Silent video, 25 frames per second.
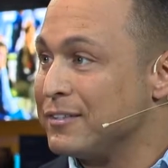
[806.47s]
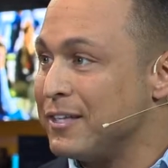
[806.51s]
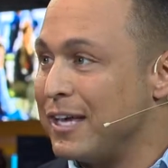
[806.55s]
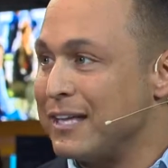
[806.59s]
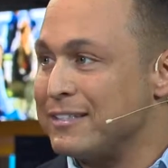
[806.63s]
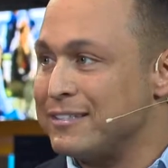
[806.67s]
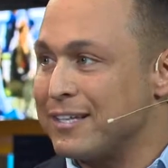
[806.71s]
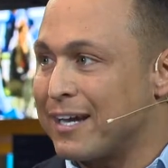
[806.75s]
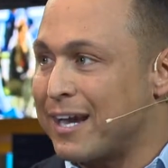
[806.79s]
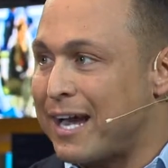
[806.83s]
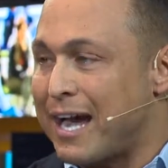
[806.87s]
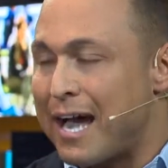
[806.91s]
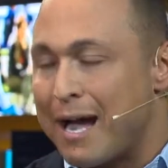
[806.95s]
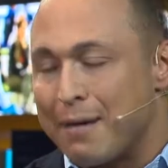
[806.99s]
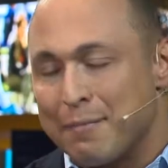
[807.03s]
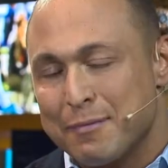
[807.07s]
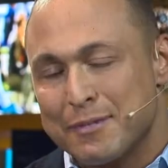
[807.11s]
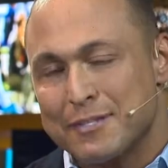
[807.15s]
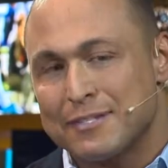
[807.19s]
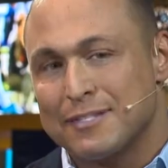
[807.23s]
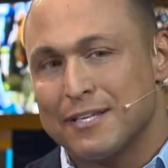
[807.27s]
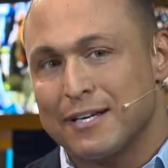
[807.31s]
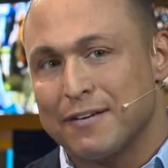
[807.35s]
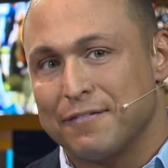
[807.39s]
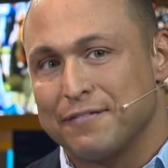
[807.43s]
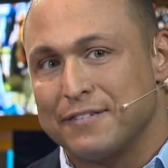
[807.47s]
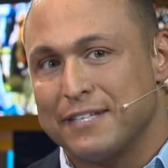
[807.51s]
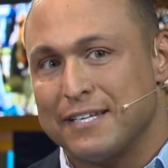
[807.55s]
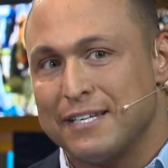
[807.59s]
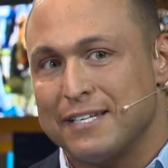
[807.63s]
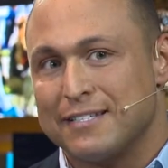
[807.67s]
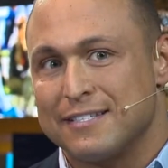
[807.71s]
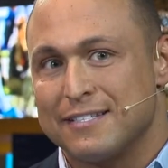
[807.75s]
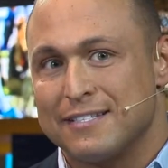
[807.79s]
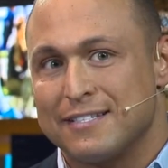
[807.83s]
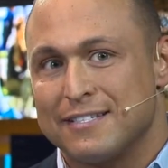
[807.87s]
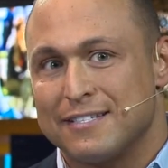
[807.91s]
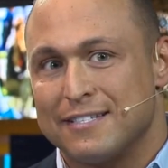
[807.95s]
It's a common set of
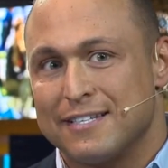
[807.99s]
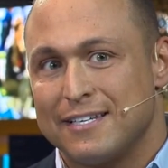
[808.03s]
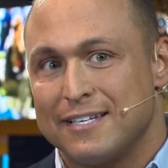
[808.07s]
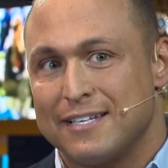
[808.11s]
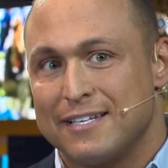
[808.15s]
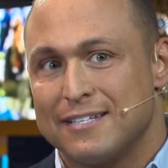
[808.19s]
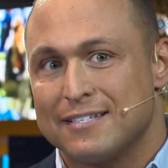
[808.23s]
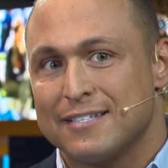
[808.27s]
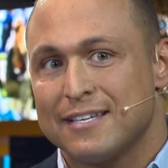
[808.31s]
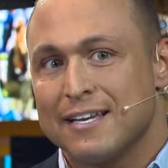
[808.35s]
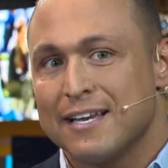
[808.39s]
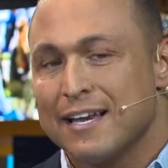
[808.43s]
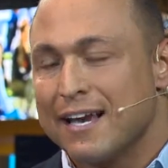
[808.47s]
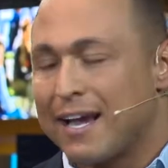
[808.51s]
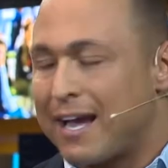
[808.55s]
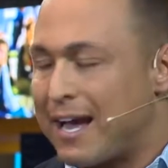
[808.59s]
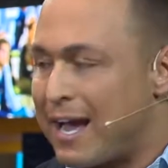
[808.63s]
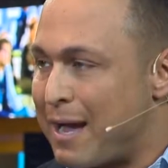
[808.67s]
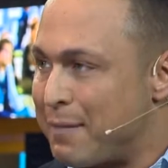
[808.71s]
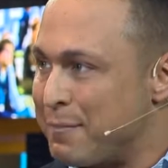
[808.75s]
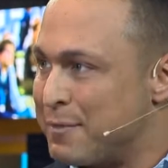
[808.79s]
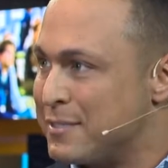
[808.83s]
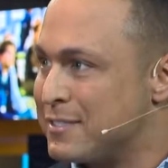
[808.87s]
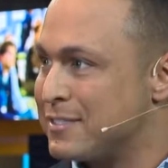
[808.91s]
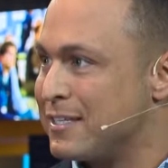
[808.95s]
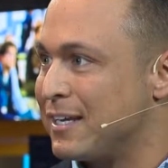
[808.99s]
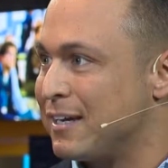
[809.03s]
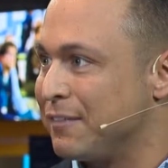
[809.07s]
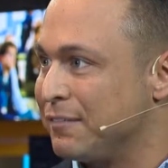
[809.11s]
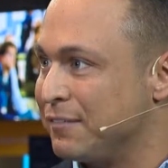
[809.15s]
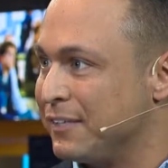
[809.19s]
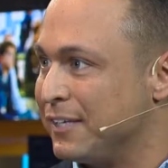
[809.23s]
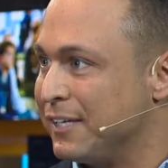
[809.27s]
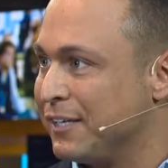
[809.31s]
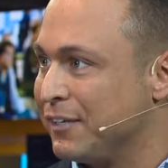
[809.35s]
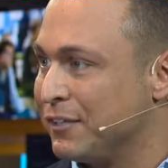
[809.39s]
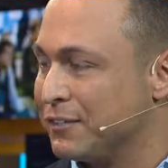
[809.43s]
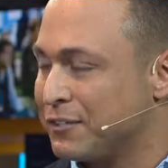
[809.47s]
T's and C's, common set of
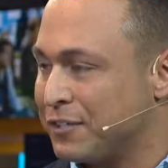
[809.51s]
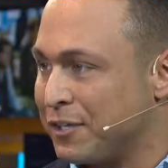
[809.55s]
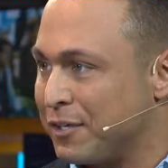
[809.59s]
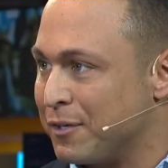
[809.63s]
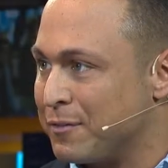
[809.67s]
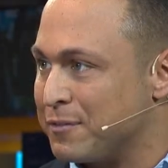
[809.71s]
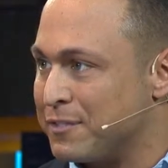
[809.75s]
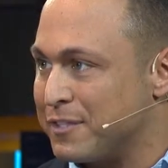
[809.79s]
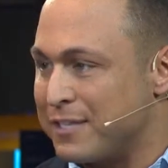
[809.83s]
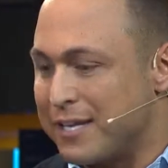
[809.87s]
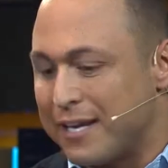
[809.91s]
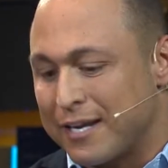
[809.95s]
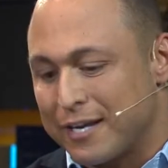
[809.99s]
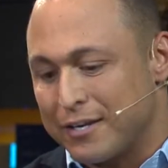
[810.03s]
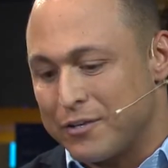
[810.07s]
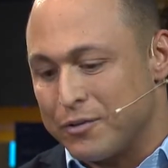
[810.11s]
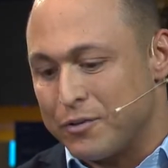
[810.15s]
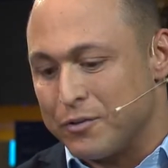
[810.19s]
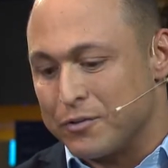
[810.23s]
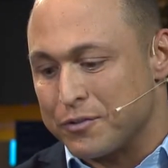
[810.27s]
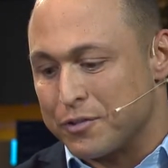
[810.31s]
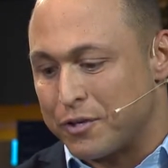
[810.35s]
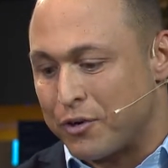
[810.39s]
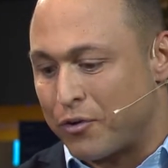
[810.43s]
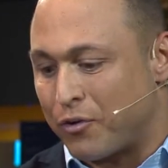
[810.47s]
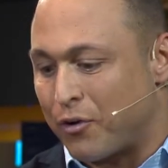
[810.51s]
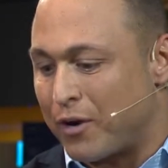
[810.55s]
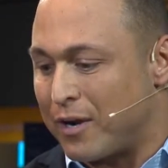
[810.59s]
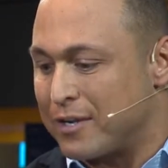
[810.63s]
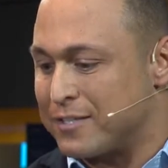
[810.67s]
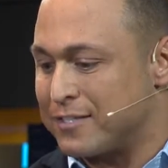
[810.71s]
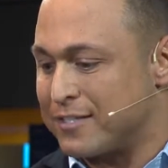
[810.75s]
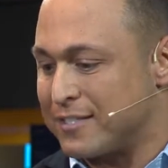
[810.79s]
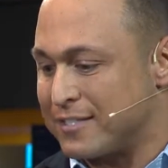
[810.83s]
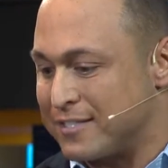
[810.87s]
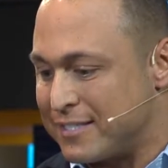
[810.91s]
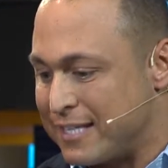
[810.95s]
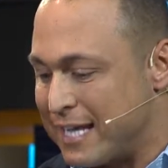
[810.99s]
legal terms that they can use across
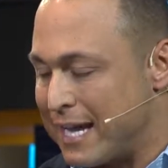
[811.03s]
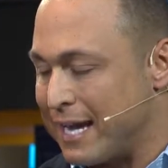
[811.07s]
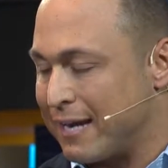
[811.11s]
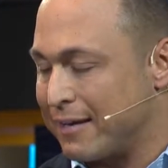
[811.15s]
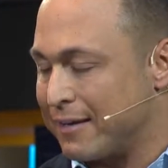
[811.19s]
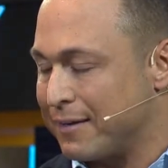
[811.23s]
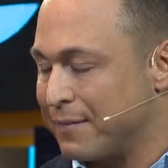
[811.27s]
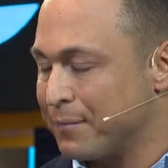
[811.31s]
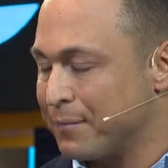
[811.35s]
the stack.